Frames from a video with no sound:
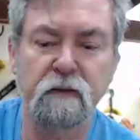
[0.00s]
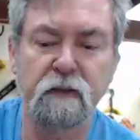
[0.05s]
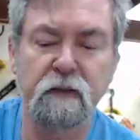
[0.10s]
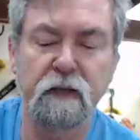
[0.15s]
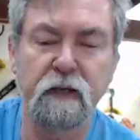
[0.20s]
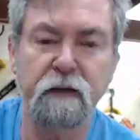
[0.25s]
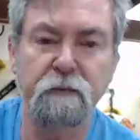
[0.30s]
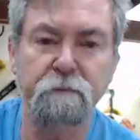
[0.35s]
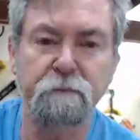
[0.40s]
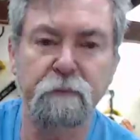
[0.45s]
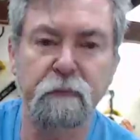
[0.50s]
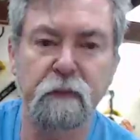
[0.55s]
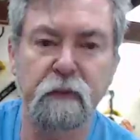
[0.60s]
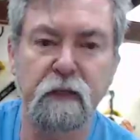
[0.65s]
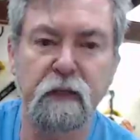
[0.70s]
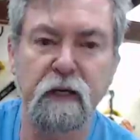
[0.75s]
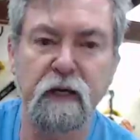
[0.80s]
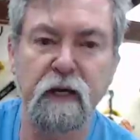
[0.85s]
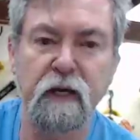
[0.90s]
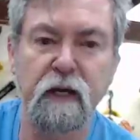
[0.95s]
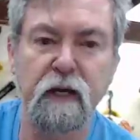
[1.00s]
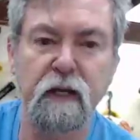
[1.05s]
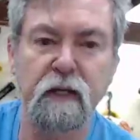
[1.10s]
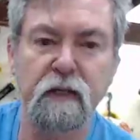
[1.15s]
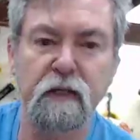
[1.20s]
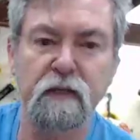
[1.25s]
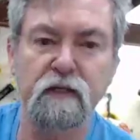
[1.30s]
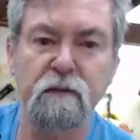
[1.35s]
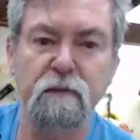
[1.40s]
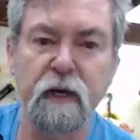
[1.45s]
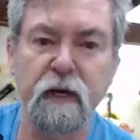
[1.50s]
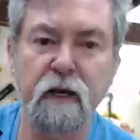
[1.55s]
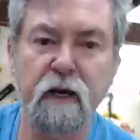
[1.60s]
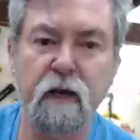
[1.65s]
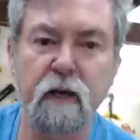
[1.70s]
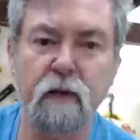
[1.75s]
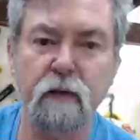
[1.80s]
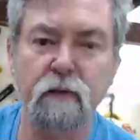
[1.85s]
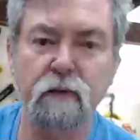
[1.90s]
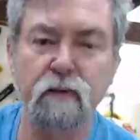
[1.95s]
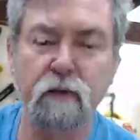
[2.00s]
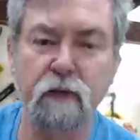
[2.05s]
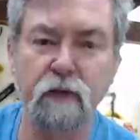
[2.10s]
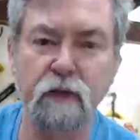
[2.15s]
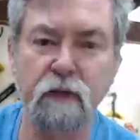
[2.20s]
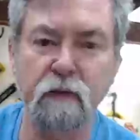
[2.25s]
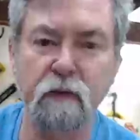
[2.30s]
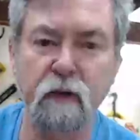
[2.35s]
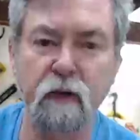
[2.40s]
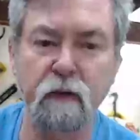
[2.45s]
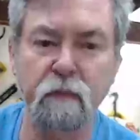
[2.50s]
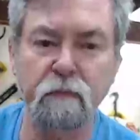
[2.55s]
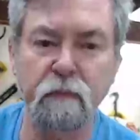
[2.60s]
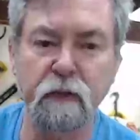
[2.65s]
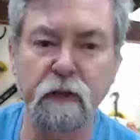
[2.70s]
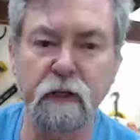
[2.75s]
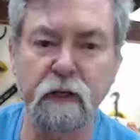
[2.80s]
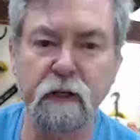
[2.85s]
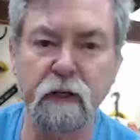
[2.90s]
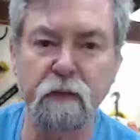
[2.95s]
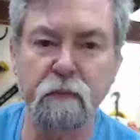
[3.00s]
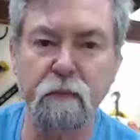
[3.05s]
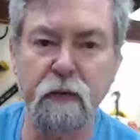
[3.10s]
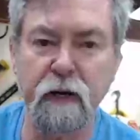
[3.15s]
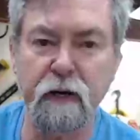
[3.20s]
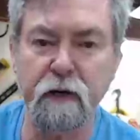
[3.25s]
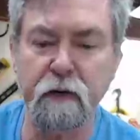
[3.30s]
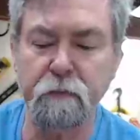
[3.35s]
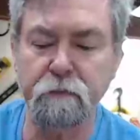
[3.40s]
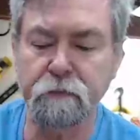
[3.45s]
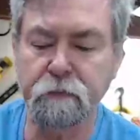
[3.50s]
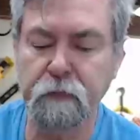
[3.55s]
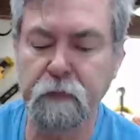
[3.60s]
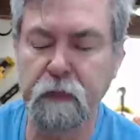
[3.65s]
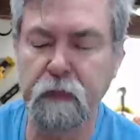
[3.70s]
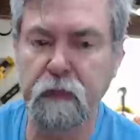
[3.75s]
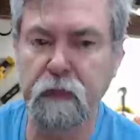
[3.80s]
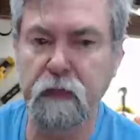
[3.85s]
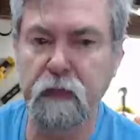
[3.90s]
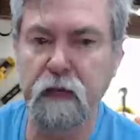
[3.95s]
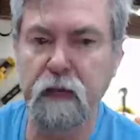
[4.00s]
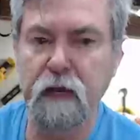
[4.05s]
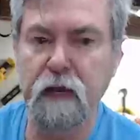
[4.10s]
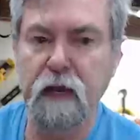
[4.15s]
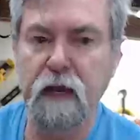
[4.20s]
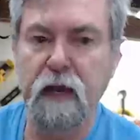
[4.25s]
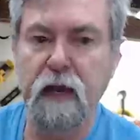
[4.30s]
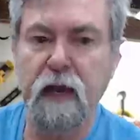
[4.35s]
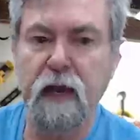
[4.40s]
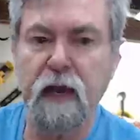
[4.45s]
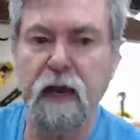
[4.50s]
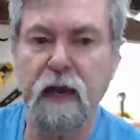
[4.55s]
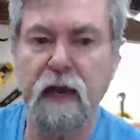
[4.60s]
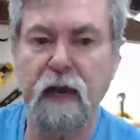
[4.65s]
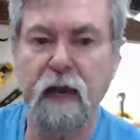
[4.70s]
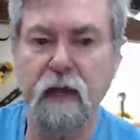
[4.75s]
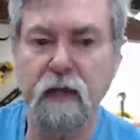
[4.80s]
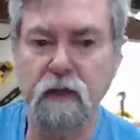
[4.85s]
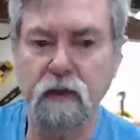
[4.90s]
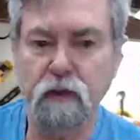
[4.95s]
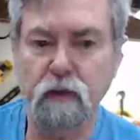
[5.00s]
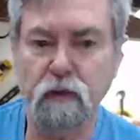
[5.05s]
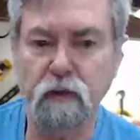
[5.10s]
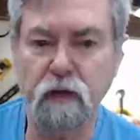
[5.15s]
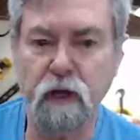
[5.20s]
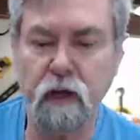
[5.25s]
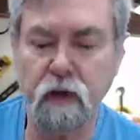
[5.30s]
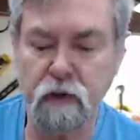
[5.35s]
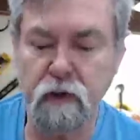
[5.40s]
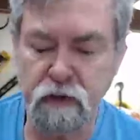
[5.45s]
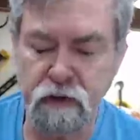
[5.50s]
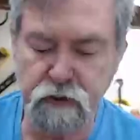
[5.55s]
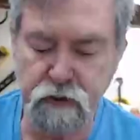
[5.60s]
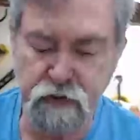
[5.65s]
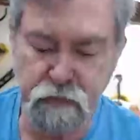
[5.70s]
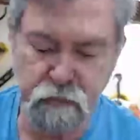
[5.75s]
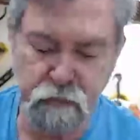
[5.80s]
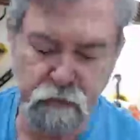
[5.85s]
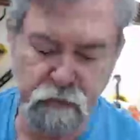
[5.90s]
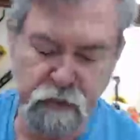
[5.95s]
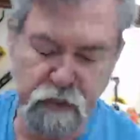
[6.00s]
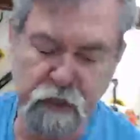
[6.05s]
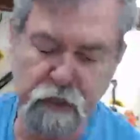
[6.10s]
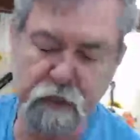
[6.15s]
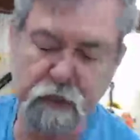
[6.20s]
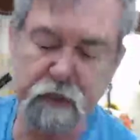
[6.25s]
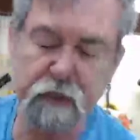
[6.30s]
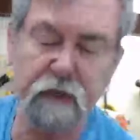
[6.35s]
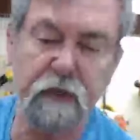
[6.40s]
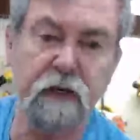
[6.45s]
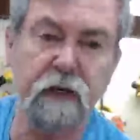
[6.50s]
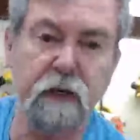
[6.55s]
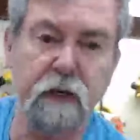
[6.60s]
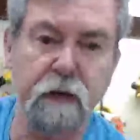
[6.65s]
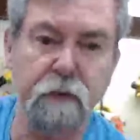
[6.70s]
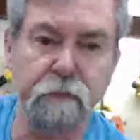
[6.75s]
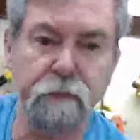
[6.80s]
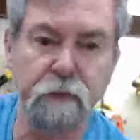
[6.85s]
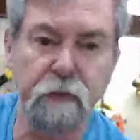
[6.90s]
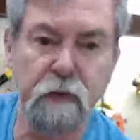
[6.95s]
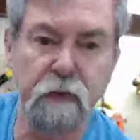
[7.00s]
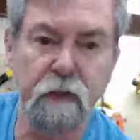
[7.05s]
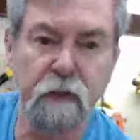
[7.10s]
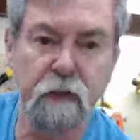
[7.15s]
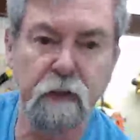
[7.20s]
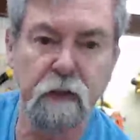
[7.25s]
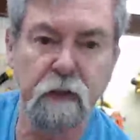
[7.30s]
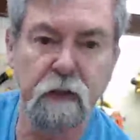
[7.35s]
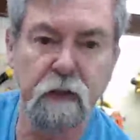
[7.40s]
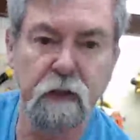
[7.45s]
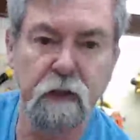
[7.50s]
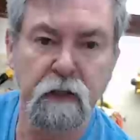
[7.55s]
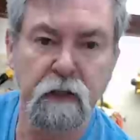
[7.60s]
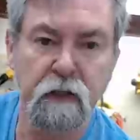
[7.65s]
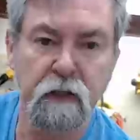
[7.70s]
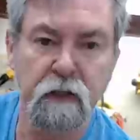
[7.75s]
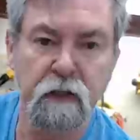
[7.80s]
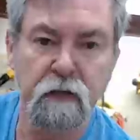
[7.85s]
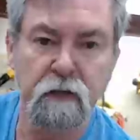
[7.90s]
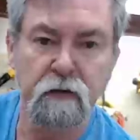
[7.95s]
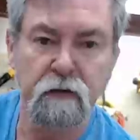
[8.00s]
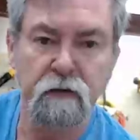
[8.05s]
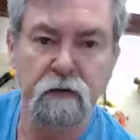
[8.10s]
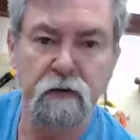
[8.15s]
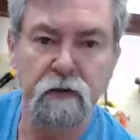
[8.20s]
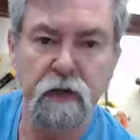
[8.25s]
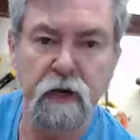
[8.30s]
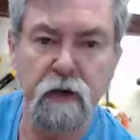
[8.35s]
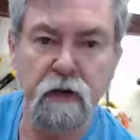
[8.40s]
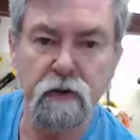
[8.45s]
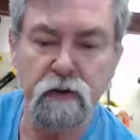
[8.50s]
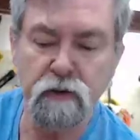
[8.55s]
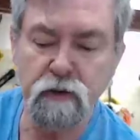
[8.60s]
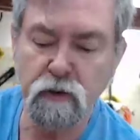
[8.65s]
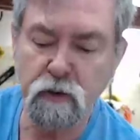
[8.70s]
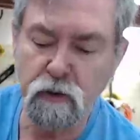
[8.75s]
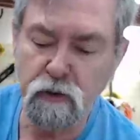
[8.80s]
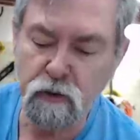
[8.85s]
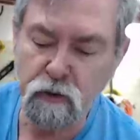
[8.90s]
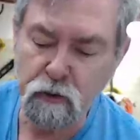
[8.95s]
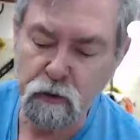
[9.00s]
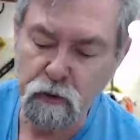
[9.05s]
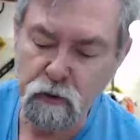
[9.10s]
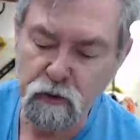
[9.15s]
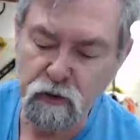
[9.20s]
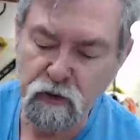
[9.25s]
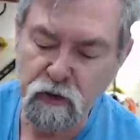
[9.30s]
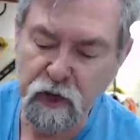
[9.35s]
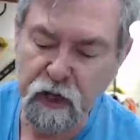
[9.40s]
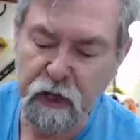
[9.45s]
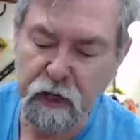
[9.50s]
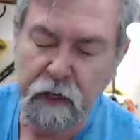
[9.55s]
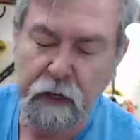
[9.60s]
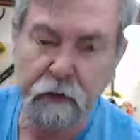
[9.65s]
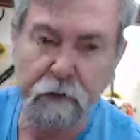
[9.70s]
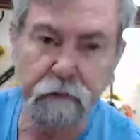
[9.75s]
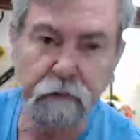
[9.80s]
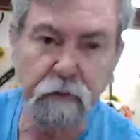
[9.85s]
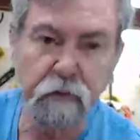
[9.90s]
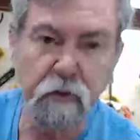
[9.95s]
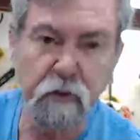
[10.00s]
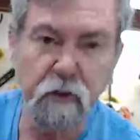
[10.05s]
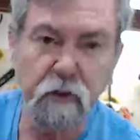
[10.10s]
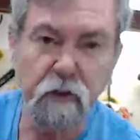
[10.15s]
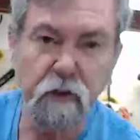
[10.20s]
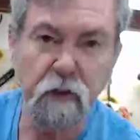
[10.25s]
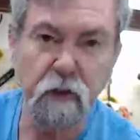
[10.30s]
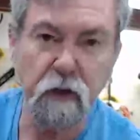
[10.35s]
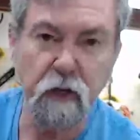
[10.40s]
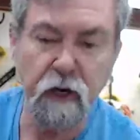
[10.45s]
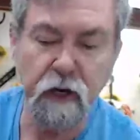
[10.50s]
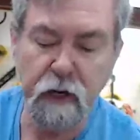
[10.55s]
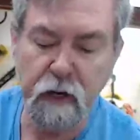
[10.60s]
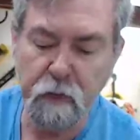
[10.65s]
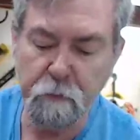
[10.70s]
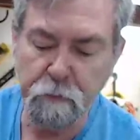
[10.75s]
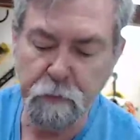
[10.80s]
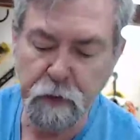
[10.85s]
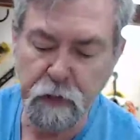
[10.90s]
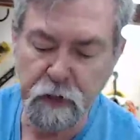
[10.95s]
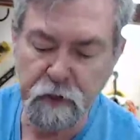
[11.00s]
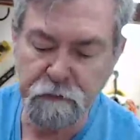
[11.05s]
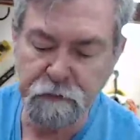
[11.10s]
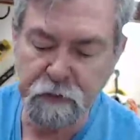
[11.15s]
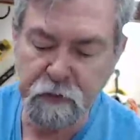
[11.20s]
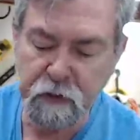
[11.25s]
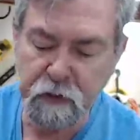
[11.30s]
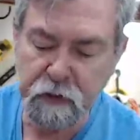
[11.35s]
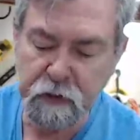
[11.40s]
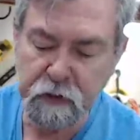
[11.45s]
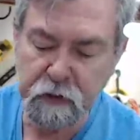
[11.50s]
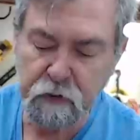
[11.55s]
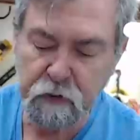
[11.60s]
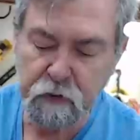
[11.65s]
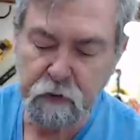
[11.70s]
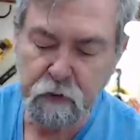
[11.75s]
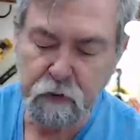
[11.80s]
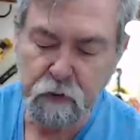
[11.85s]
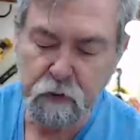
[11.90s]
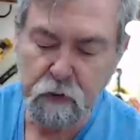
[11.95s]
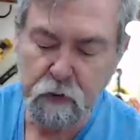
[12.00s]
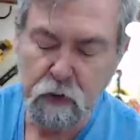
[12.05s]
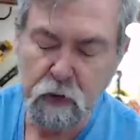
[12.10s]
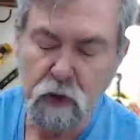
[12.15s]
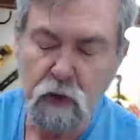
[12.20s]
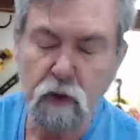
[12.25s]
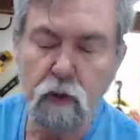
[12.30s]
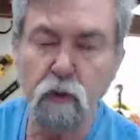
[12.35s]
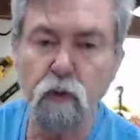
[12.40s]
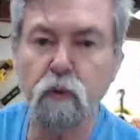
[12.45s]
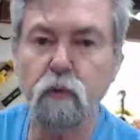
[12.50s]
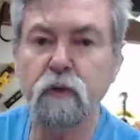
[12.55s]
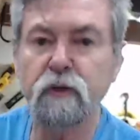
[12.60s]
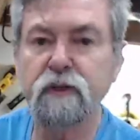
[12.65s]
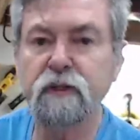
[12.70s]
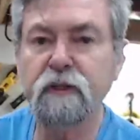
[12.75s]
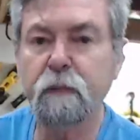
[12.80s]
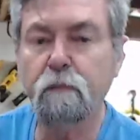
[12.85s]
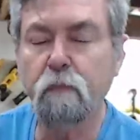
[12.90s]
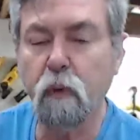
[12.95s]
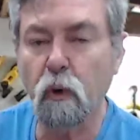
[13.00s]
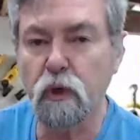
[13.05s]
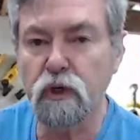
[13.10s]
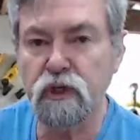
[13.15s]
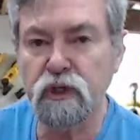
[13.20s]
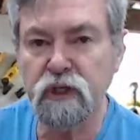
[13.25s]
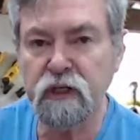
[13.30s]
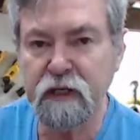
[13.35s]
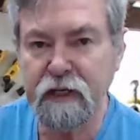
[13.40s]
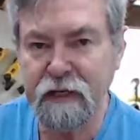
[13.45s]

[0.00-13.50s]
Okay, this is my old 40-year-old Makita router, and you'll notice down here, those two screws there line up perfectly with the bush